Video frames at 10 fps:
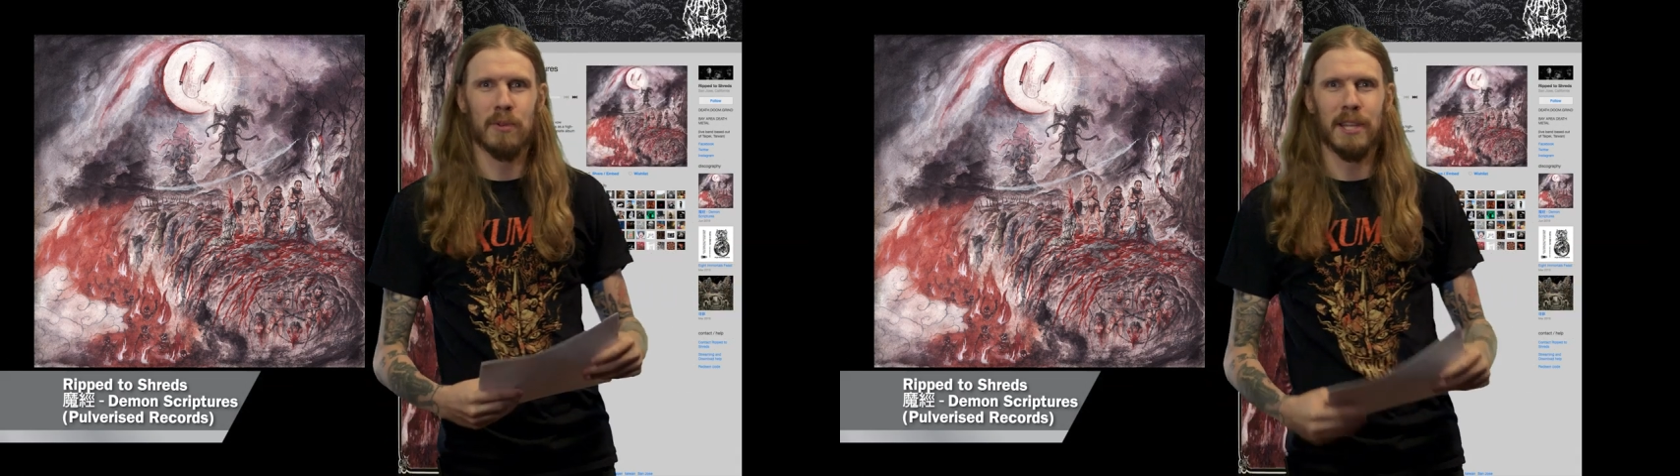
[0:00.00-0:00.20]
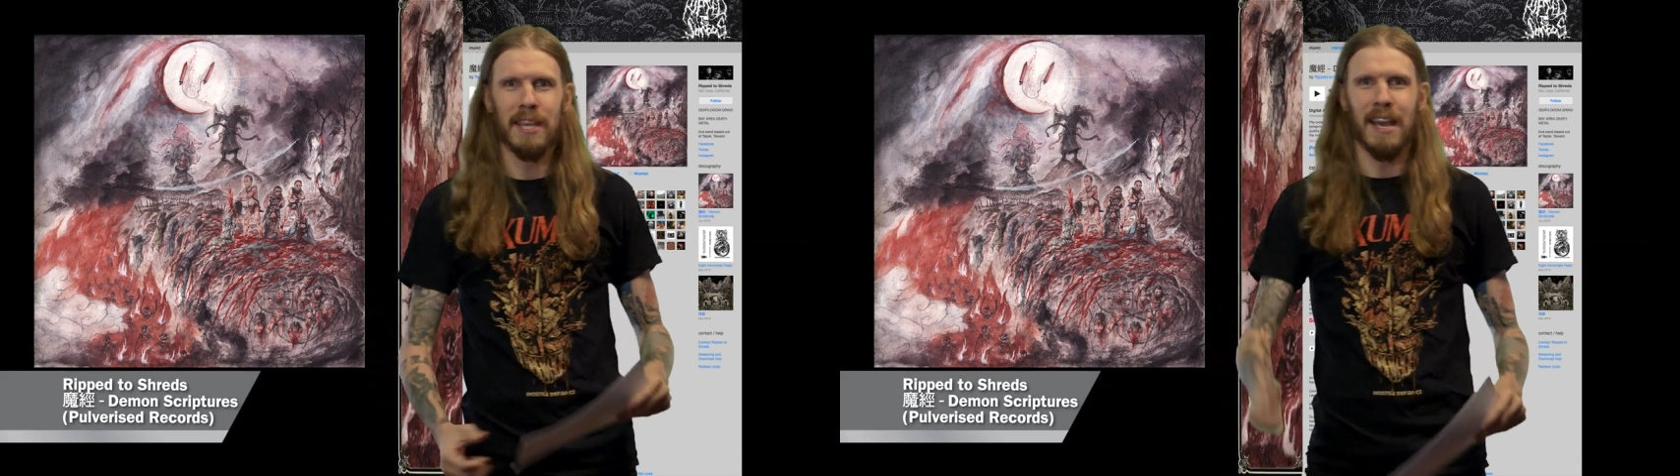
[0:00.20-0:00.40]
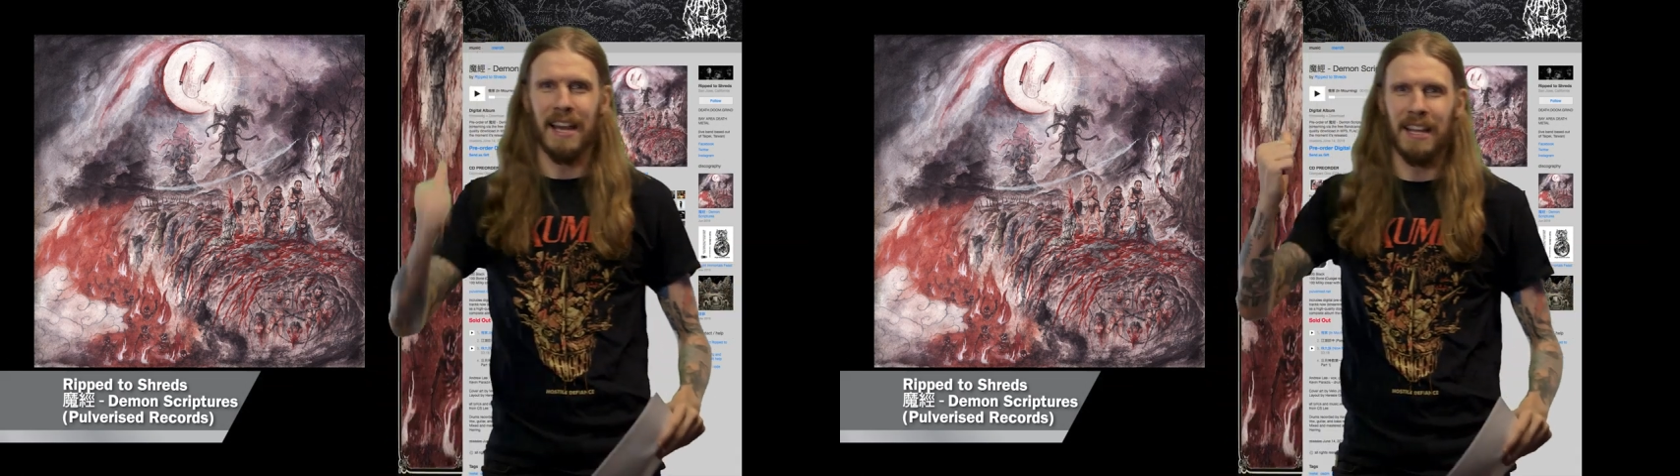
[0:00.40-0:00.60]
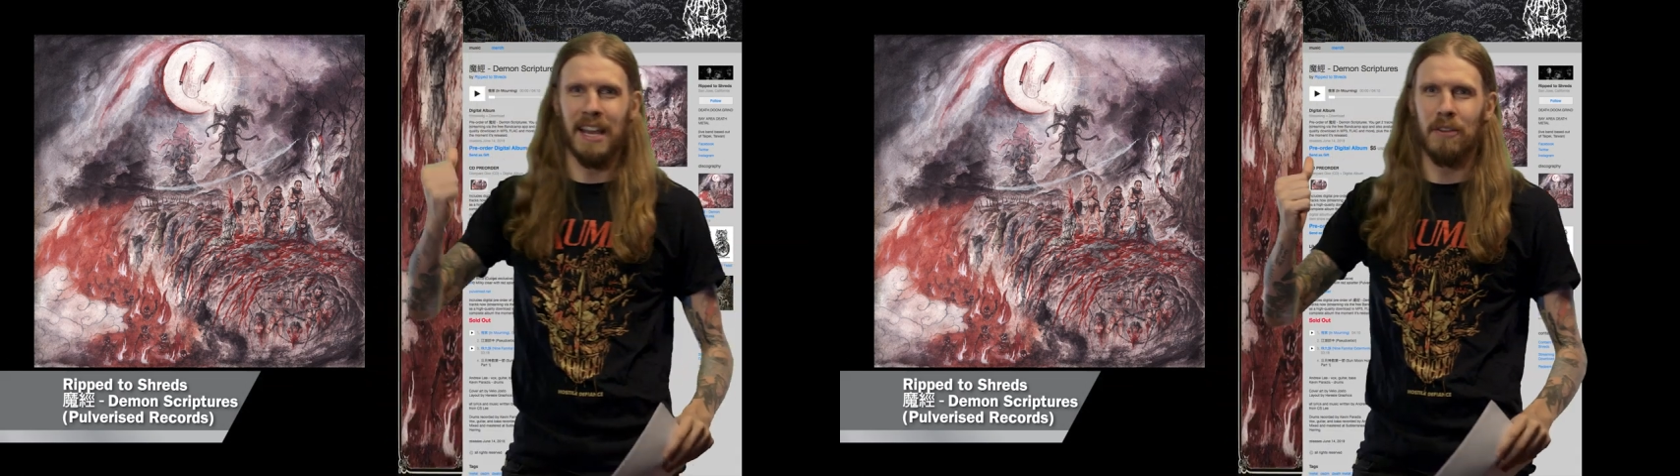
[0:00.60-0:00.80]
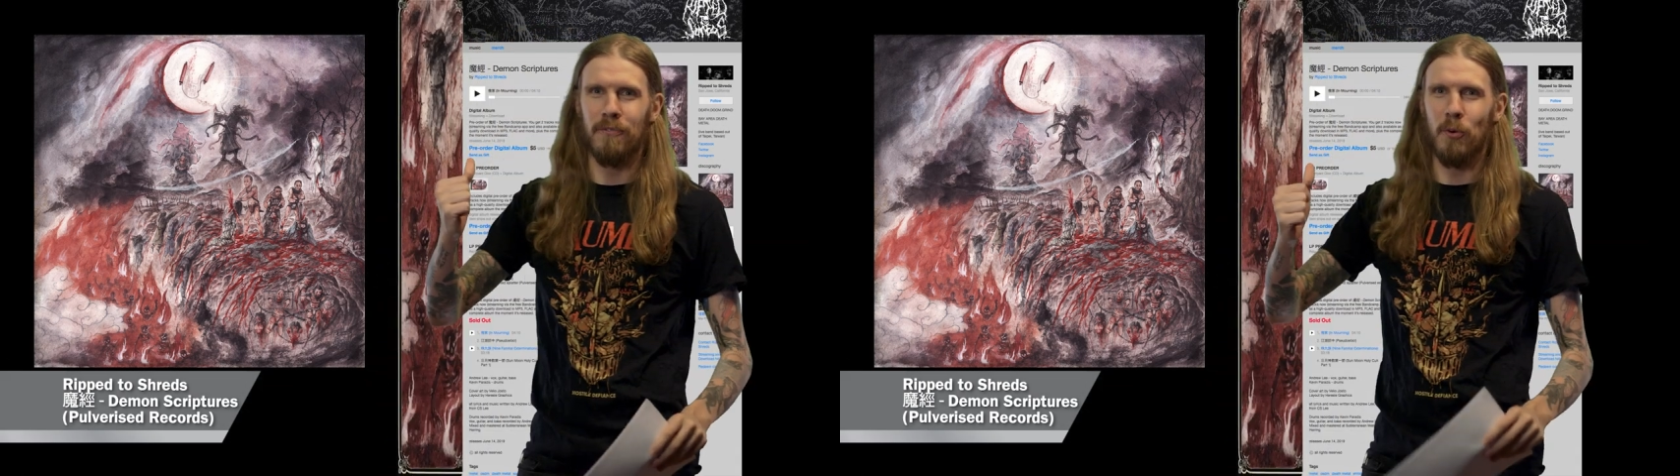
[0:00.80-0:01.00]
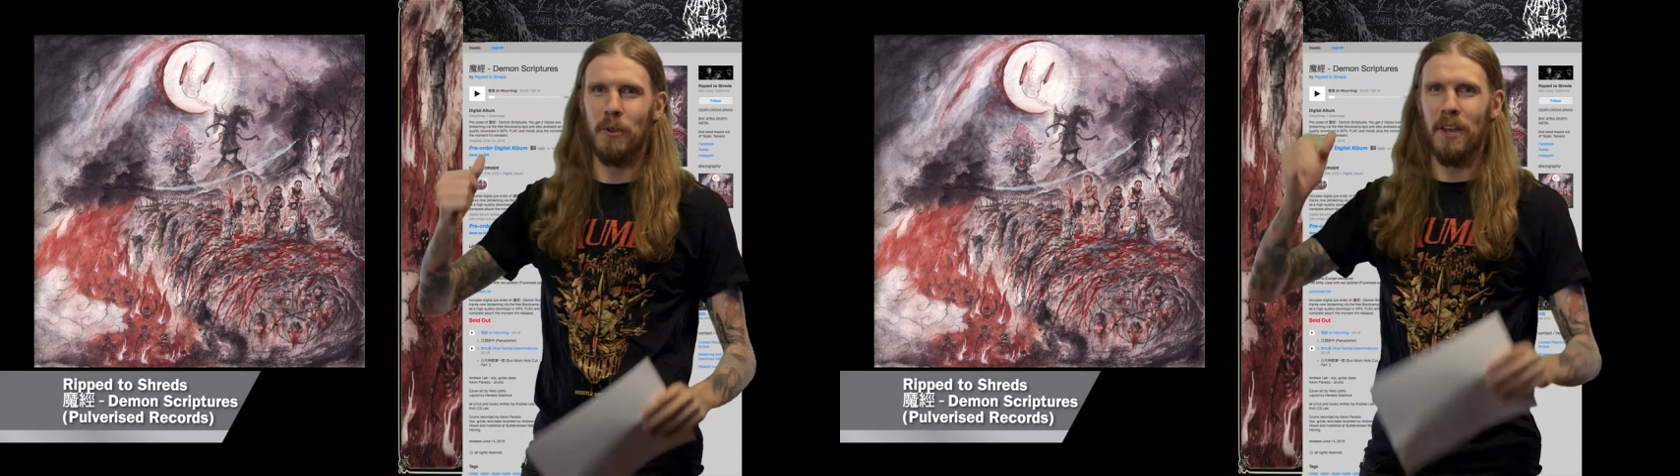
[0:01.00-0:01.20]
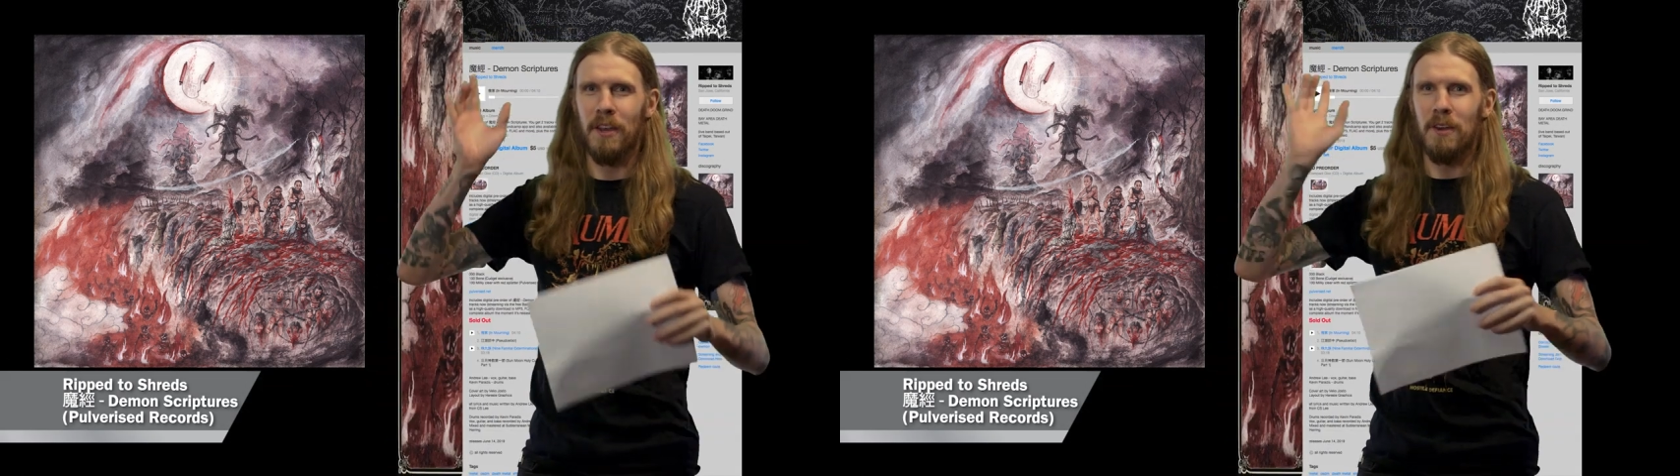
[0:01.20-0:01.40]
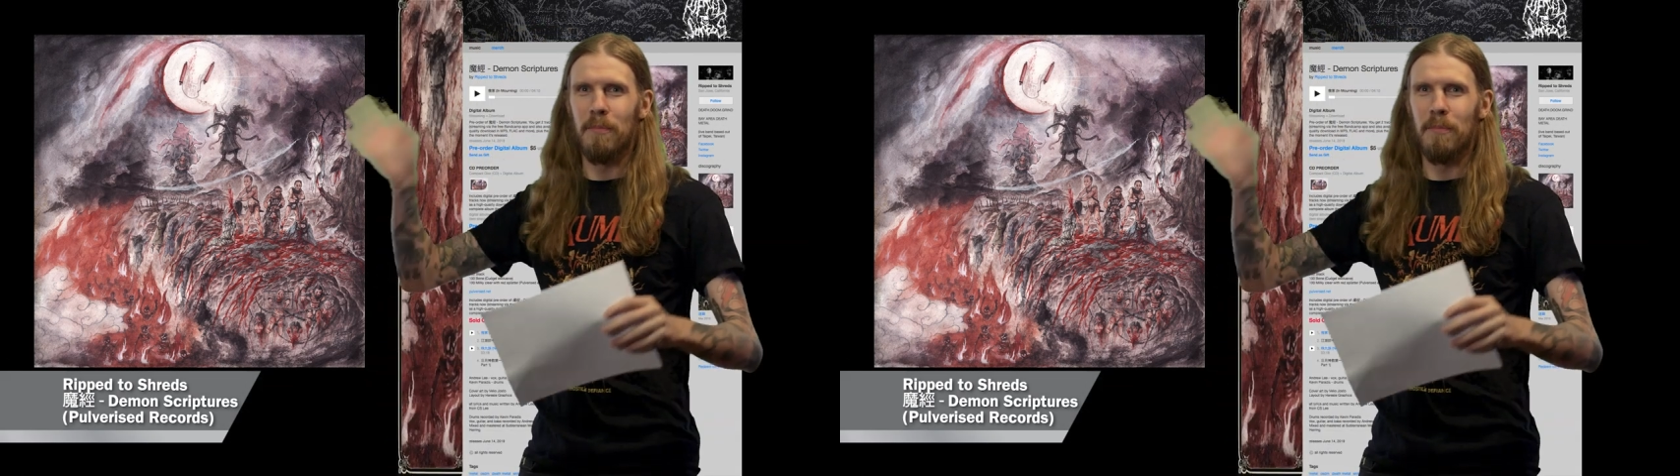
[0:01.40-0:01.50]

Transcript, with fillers: Lee, out of California,